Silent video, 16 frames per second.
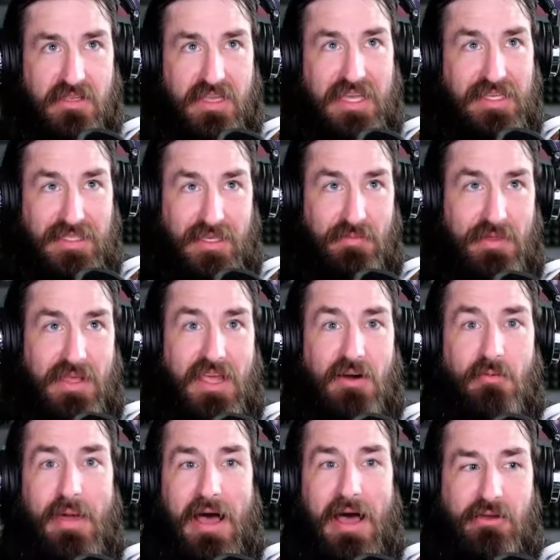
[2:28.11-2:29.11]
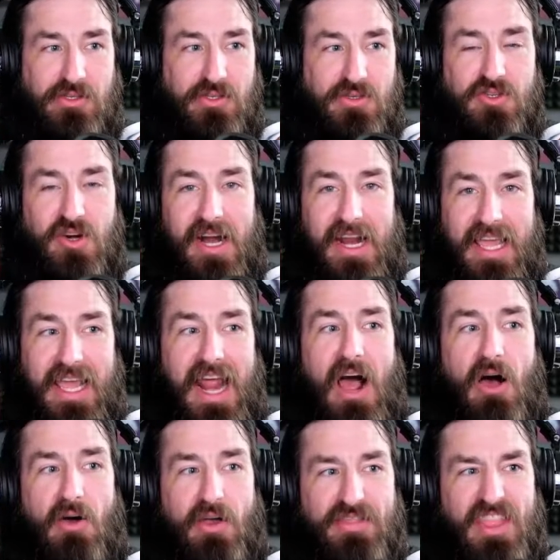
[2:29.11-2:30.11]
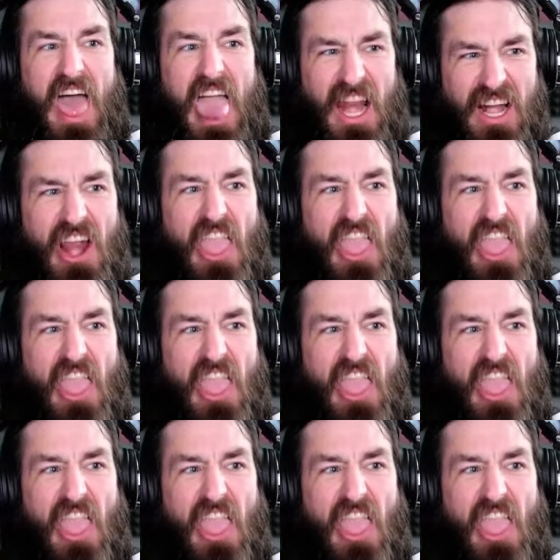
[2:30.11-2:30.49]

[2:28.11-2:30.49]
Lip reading: get something in her mouth she was trying to get out, and the